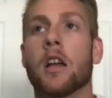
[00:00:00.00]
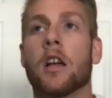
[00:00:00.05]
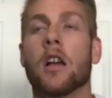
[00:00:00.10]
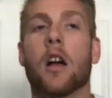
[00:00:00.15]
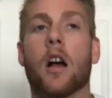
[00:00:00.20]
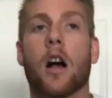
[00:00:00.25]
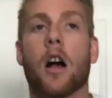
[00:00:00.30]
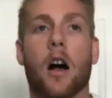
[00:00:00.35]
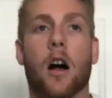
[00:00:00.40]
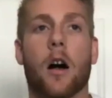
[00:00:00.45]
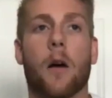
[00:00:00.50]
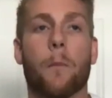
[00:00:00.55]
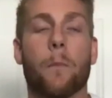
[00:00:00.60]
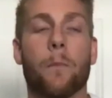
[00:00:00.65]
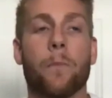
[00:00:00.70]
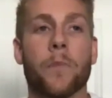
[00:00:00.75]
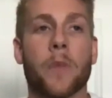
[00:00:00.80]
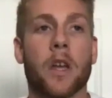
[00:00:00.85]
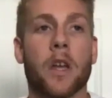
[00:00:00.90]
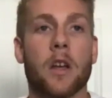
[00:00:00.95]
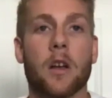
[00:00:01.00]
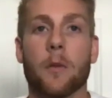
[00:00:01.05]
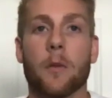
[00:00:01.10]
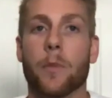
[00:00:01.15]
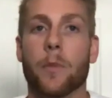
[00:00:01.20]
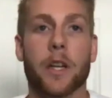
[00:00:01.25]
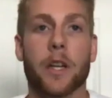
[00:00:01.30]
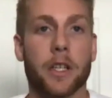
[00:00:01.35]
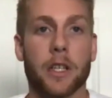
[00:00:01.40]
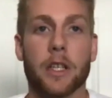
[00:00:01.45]
Um, but
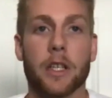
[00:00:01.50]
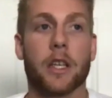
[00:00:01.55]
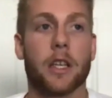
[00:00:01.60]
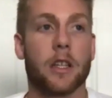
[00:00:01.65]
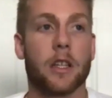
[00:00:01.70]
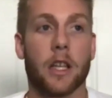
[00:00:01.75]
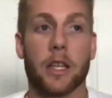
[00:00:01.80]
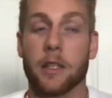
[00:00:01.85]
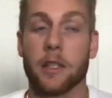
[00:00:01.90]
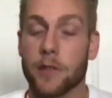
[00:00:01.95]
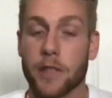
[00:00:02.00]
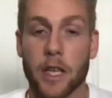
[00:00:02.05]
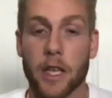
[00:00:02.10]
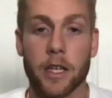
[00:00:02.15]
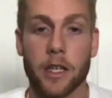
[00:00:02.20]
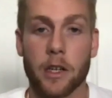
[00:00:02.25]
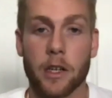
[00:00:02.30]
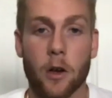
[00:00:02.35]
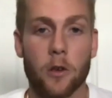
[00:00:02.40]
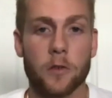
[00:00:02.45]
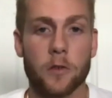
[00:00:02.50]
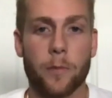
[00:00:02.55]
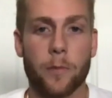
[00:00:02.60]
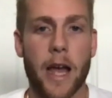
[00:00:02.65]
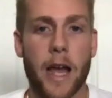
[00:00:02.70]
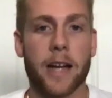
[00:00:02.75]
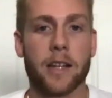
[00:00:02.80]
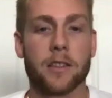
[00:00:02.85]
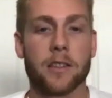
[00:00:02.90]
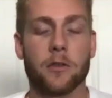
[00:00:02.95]
it, like you said, it goes
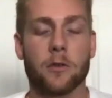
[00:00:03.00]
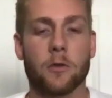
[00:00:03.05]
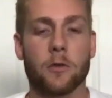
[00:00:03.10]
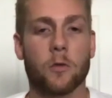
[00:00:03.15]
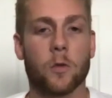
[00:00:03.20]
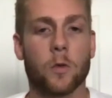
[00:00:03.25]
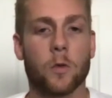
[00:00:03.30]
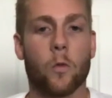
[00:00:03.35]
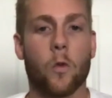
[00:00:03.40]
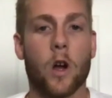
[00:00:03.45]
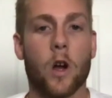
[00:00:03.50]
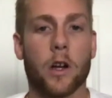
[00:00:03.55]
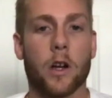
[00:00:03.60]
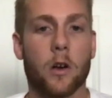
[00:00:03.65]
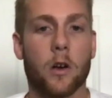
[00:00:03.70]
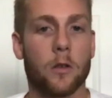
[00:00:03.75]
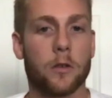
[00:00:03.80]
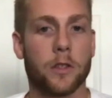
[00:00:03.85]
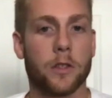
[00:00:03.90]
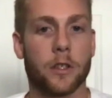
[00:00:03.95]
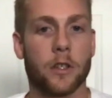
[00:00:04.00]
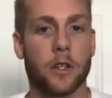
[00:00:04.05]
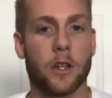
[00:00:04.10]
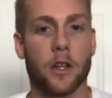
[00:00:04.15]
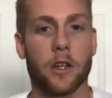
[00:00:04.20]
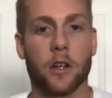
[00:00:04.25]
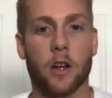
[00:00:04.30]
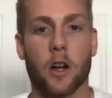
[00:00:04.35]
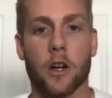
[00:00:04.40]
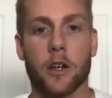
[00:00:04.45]
back to what culture
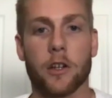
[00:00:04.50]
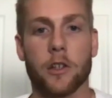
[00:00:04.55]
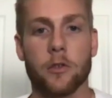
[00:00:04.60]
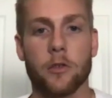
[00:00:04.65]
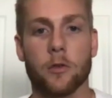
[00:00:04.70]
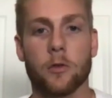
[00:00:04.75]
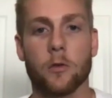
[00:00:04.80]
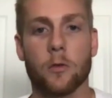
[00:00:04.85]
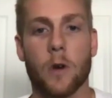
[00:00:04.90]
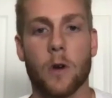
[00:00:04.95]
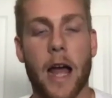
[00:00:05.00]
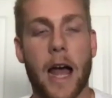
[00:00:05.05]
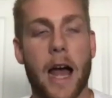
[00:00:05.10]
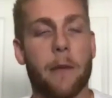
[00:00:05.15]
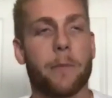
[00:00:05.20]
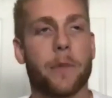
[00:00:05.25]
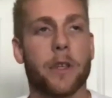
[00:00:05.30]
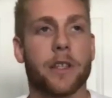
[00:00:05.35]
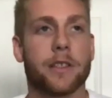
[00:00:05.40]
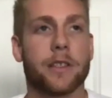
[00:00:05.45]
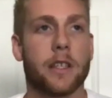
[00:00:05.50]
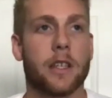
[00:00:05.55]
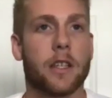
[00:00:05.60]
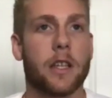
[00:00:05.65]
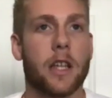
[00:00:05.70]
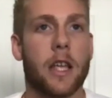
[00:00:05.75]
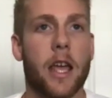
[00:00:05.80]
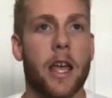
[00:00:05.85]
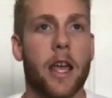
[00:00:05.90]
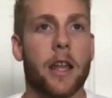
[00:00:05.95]
are you happiest in.
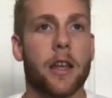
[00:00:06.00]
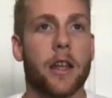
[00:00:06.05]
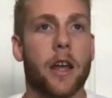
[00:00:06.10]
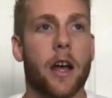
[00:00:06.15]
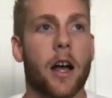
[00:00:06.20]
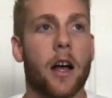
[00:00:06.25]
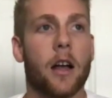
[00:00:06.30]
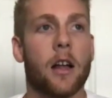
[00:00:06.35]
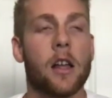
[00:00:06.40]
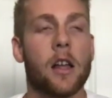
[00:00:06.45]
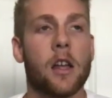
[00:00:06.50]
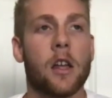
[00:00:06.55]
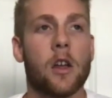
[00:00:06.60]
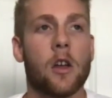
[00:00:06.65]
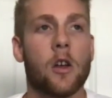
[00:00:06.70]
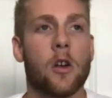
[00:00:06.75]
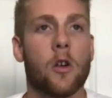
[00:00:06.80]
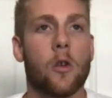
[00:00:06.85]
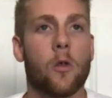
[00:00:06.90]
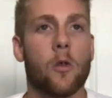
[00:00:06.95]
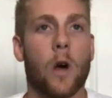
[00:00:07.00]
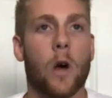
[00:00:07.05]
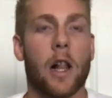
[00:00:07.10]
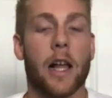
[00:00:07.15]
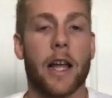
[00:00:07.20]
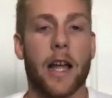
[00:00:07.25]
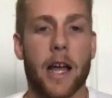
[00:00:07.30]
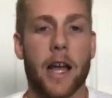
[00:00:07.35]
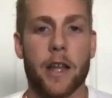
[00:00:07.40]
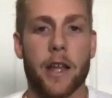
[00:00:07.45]
And while I
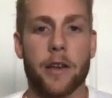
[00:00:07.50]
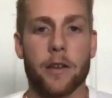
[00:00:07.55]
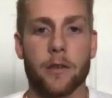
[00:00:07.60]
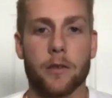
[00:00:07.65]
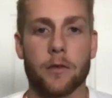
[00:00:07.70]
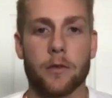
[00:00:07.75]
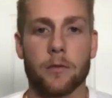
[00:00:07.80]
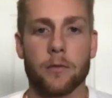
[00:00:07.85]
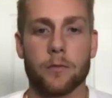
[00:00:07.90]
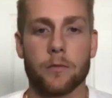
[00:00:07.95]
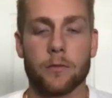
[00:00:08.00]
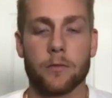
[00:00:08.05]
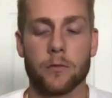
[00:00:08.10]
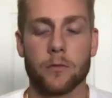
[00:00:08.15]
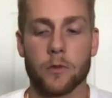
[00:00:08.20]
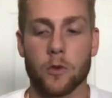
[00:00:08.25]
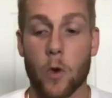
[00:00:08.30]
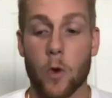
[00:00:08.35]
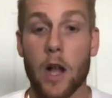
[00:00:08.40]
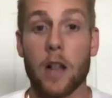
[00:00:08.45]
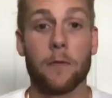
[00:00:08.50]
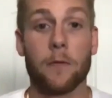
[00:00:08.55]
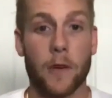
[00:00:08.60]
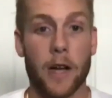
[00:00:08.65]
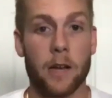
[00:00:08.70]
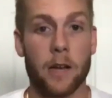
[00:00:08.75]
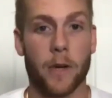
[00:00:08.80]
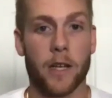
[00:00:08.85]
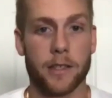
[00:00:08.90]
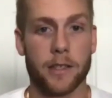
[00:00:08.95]
had qualified
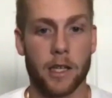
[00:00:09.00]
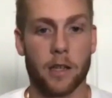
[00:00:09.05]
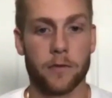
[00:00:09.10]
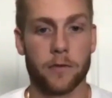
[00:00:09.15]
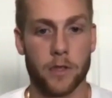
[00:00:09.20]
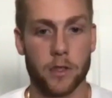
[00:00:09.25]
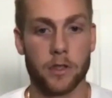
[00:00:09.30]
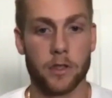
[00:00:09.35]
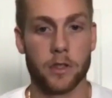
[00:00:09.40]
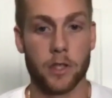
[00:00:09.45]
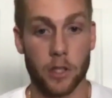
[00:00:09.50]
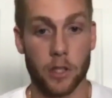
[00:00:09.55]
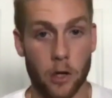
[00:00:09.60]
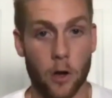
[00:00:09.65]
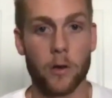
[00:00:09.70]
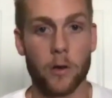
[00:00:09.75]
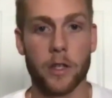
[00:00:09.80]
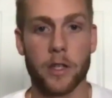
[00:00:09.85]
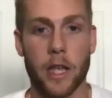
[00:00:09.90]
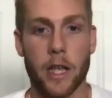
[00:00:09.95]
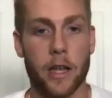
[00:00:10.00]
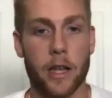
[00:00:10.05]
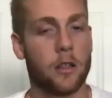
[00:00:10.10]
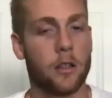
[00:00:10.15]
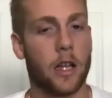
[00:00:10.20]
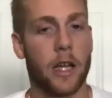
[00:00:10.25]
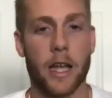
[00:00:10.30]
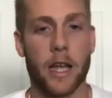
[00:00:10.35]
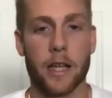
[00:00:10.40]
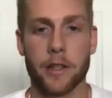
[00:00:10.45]
myself to go to Yale, I
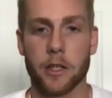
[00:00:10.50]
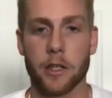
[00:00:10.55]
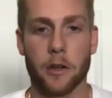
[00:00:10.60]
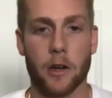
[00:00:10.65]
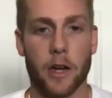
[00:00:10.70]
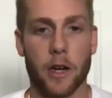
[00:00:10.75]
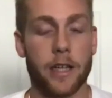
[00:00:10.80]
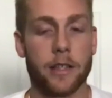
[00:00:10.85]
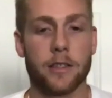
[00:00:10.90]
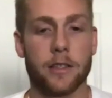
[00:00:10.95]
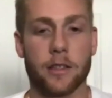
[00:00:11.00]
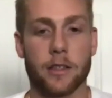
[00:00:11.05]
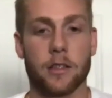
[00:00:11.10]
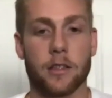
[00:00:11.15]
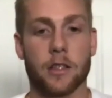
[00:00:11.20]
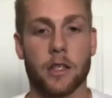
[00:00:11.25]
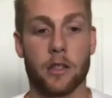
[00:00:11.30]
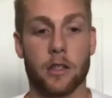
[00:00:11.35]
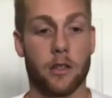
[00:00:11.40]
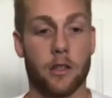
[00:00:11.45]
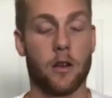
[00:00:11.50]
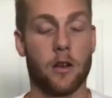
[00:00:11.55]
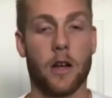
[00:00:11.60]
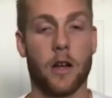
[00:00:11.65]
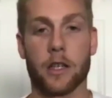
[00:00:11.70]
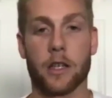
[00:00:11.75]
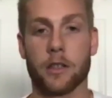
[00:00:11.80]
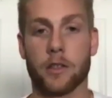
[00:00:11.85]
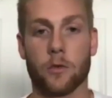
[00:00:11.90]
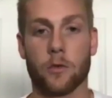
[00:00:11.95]
had the grades, and I could
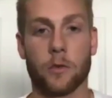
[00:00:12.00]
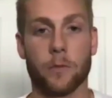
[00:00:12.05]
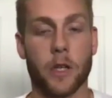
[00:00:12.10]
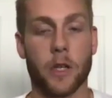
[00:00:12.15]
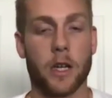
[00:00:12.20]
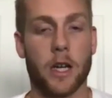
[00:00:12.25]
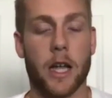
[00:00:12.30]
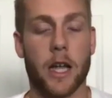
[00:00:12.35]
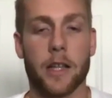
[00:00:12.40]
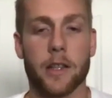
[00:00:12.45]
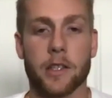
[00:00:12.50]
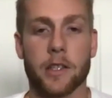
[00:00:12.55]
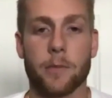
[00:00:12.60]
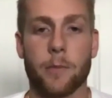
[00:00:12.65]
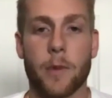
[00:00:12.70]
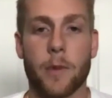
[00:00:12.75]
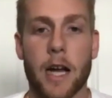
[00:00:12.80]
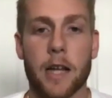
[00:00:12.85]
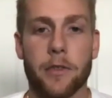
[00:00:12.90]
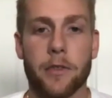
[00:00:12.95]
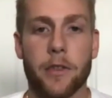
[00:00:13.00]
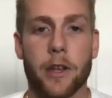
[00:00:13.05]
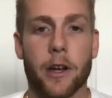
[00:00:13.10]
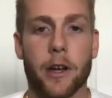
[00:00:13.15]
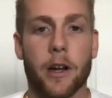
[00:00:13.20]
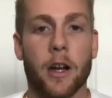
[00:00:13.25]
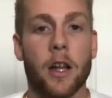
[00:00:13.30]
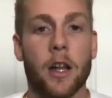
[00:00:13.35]
swim there. I had the spot there.